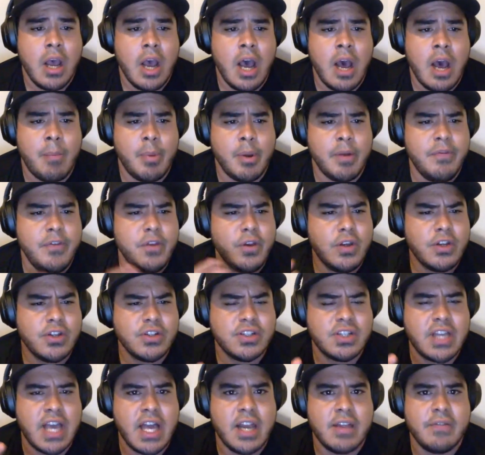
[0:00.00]
Uh, but if you could
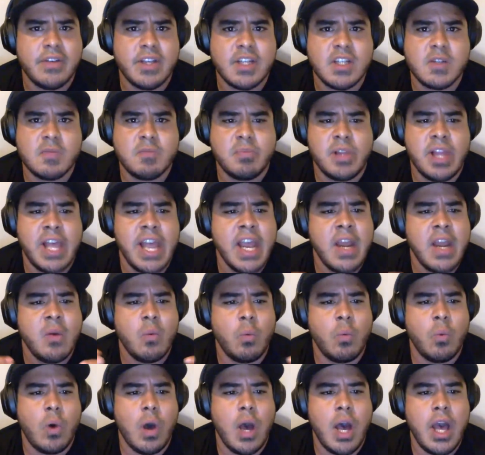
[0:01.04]
just kind of
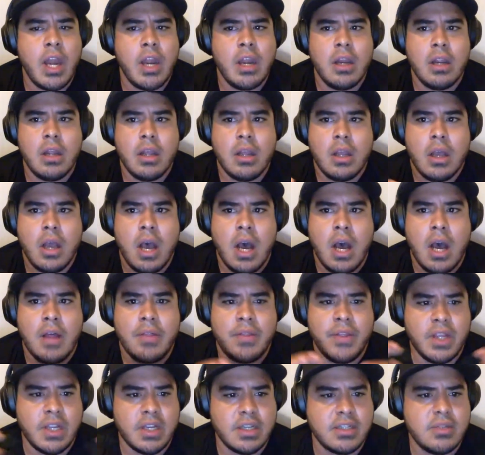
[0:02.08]
explain what uh,
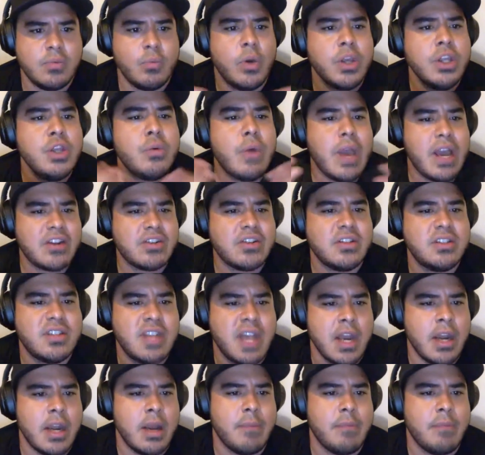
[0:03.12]
the what you actually
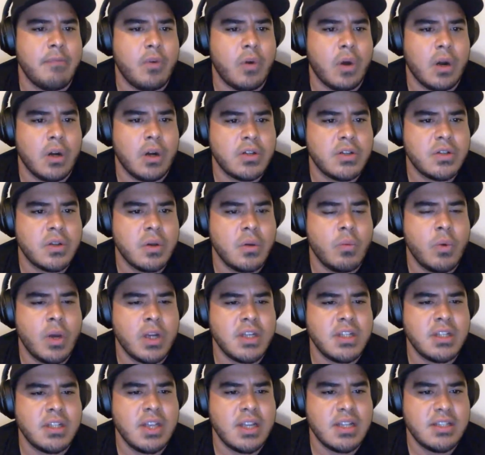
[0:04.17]
signed up for. So
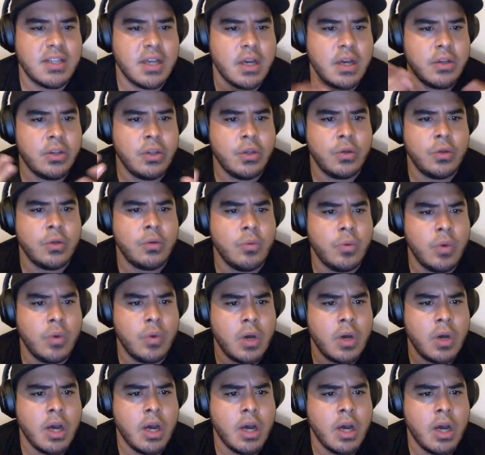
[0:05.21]
what did they tell you
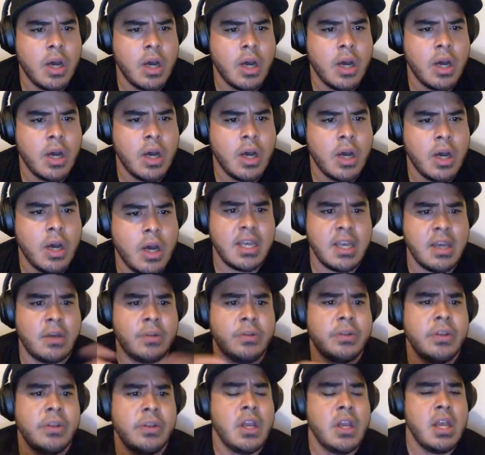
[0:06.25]
uh, was going to be
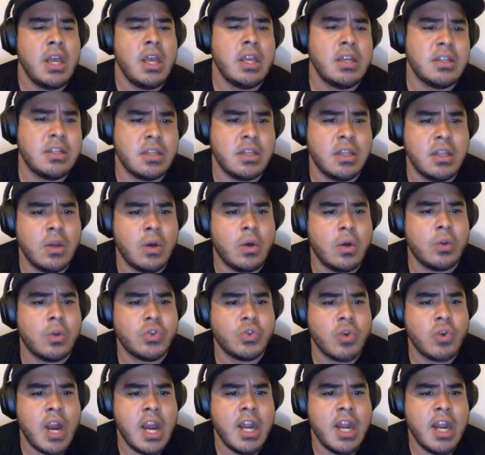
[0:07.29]
entailed into the whole
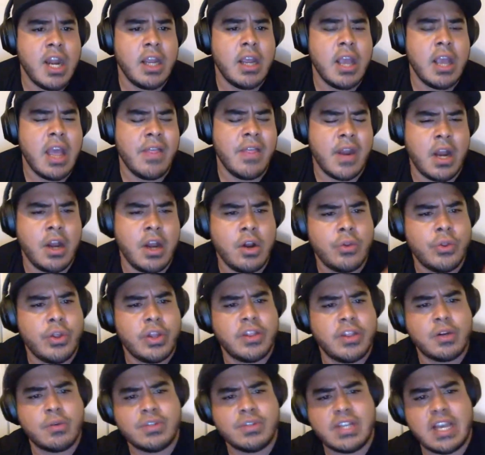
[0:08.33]
training? And then I know that
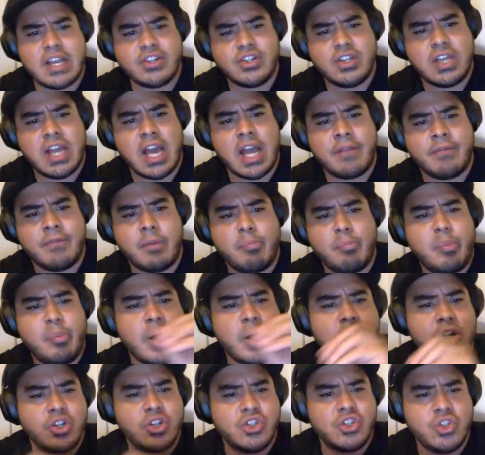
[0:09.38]
there was actually kind of a
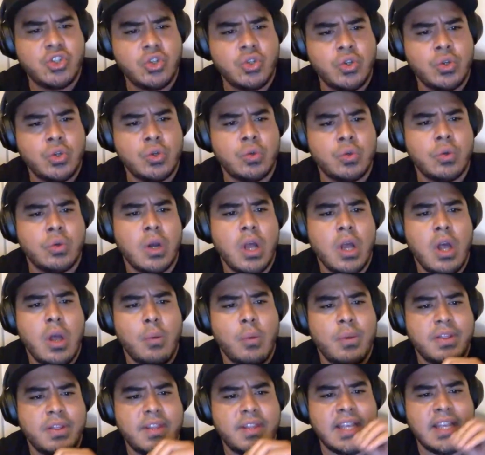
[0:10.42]
part two
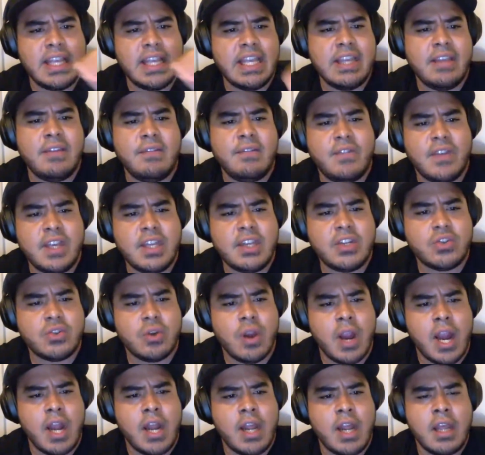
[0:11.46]
with the EV
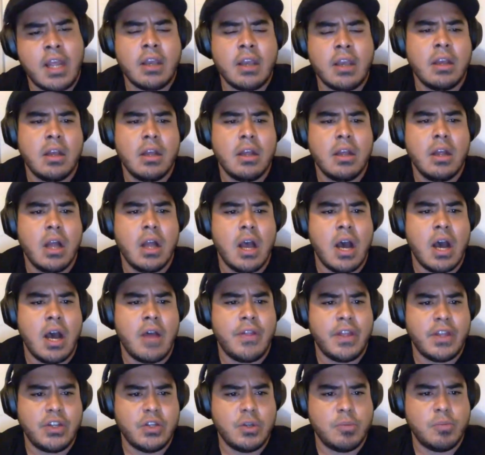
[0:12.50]
training uh,
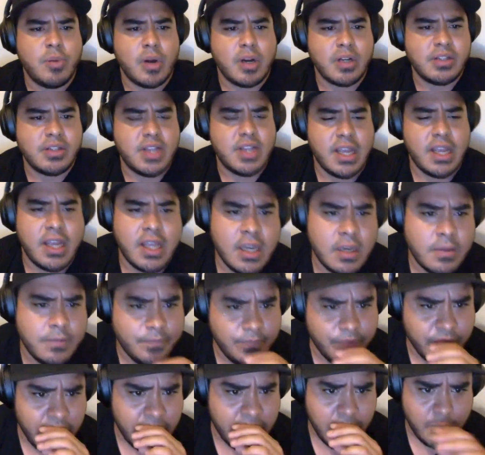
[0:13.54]
that you partake in
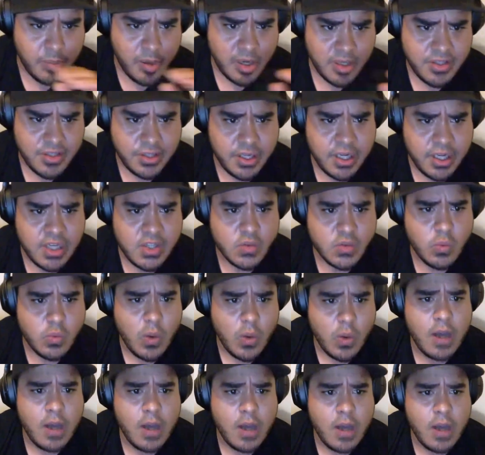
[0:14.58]
that you partook in as
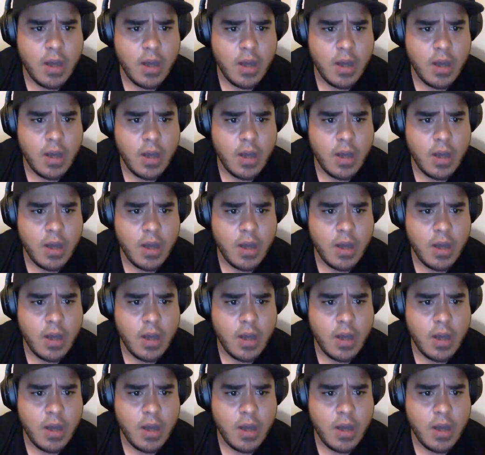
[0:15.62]
well.